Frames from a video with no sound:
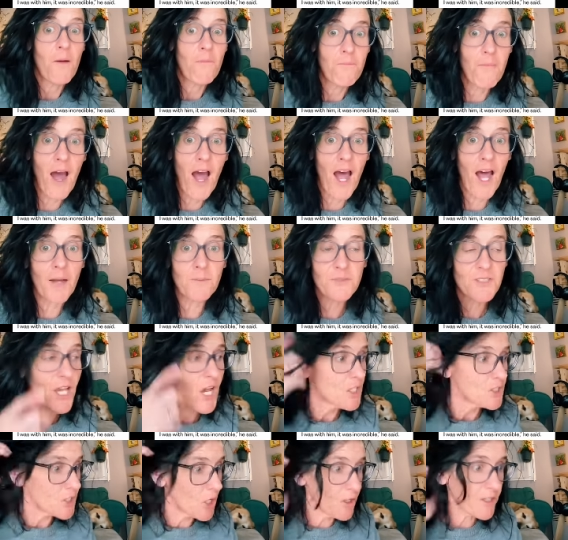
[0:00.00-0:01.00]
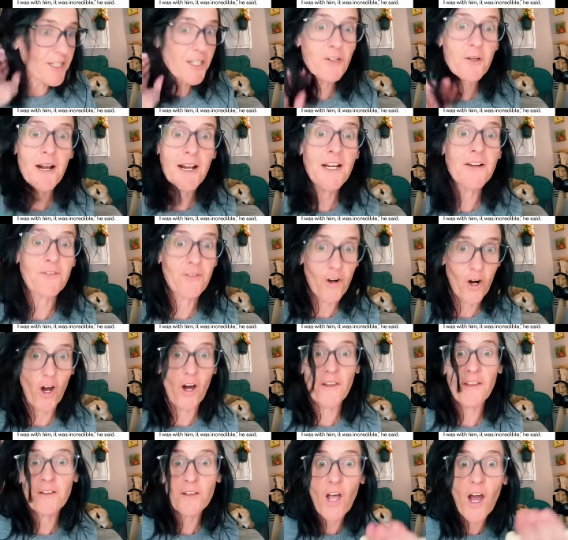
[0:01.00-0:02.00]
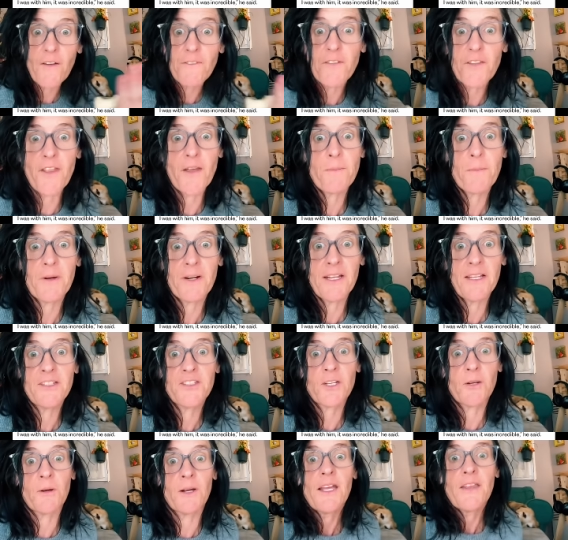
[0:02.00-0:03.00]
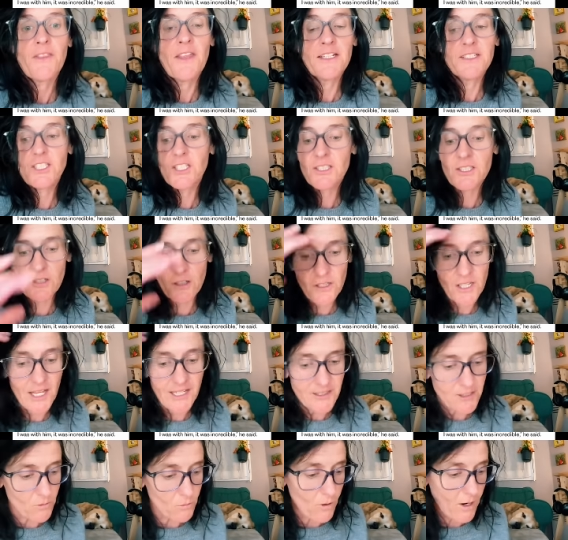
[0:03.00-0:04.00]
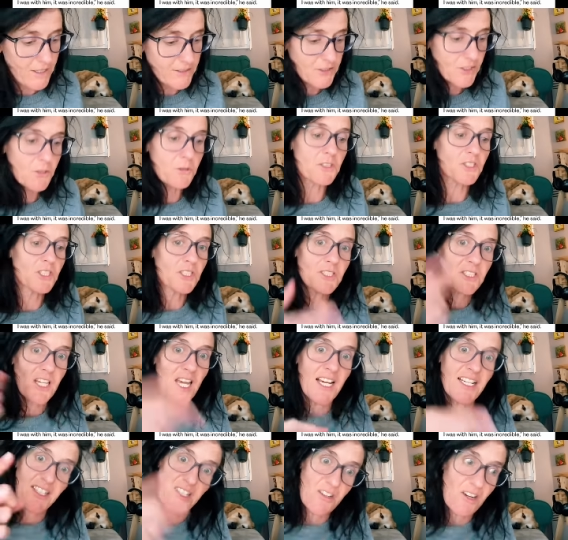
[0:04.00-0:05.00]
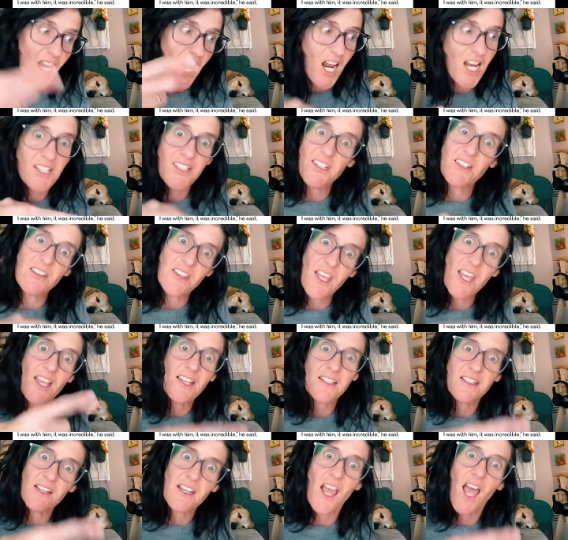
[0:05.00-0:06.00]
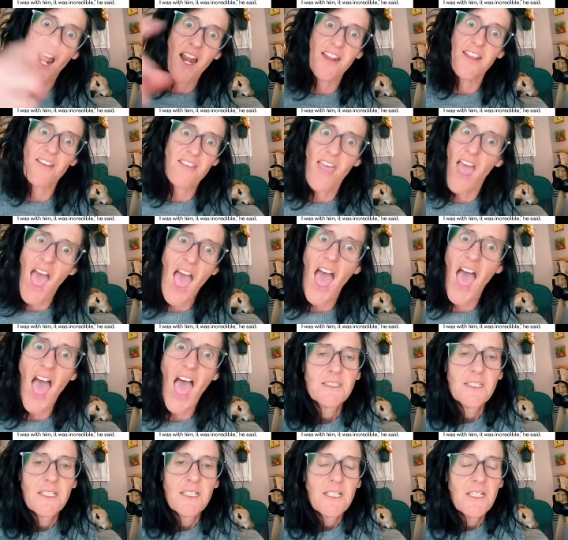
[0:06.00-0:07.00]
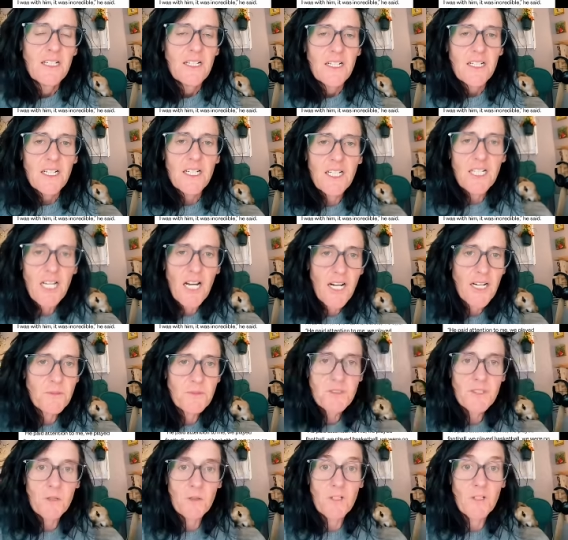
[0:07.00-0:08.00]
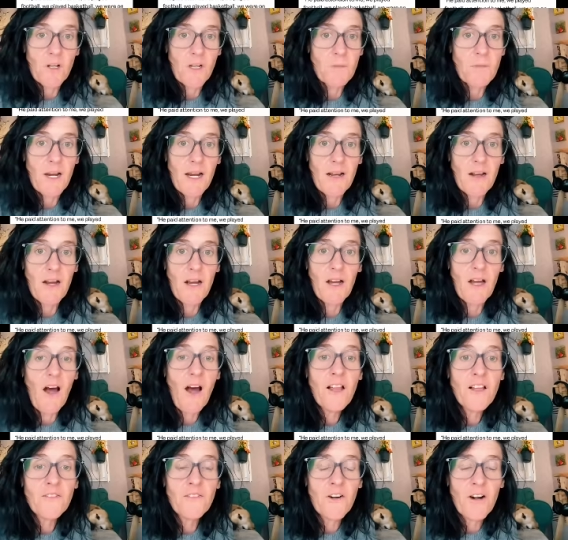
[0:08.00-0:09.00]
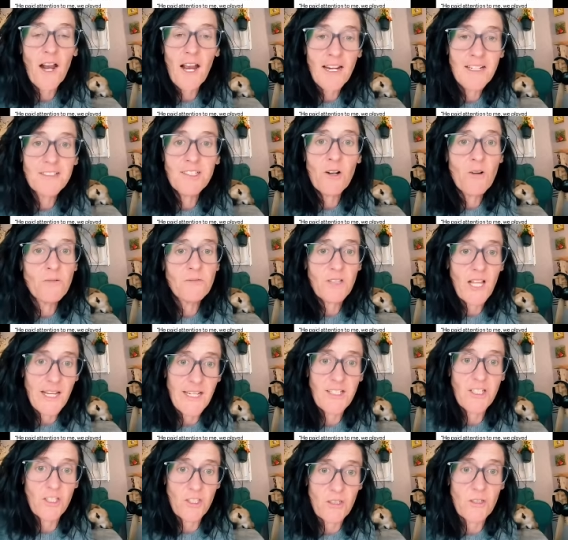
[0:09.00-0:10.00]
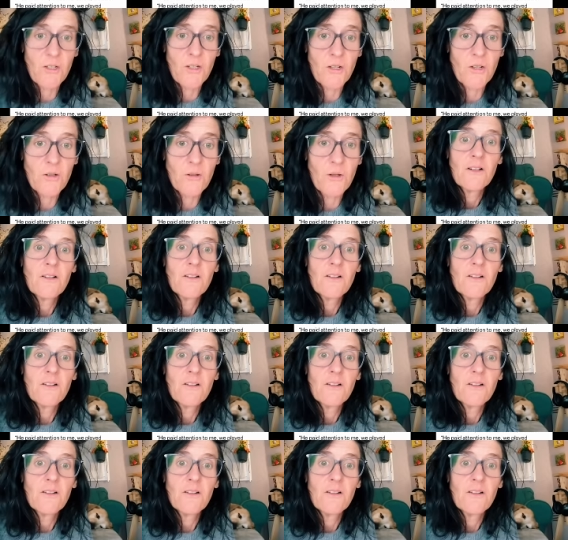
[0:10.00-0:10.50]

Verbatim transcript: Moms don't get credit for all the love that they put into it. They just are like the ones who are just like, you gotta do this, you gotta do that. God, I'm so annoyed by it. Oliver, I don't like you.